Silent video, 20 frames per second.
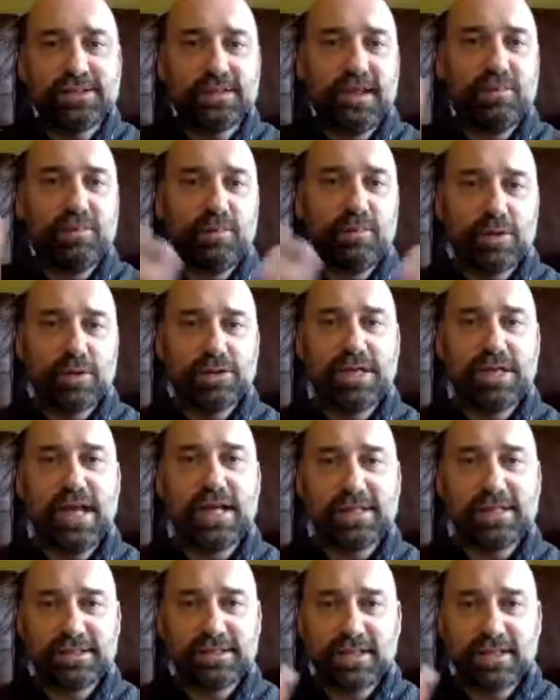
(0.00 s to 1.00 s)
like
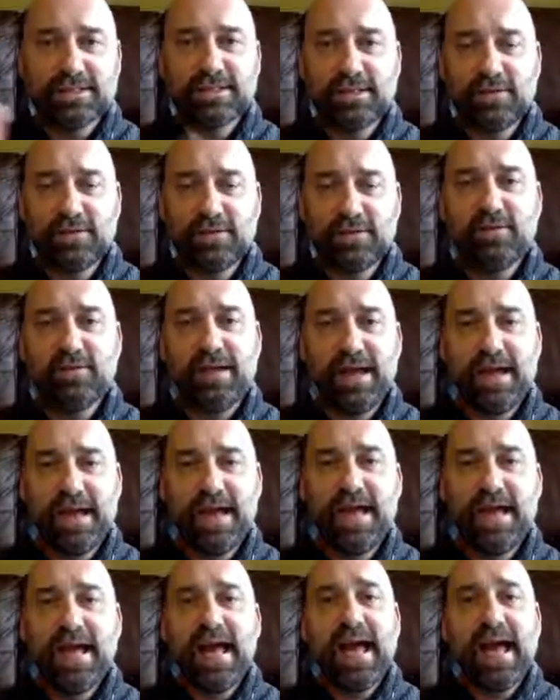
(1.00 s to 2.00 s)
projects, like software,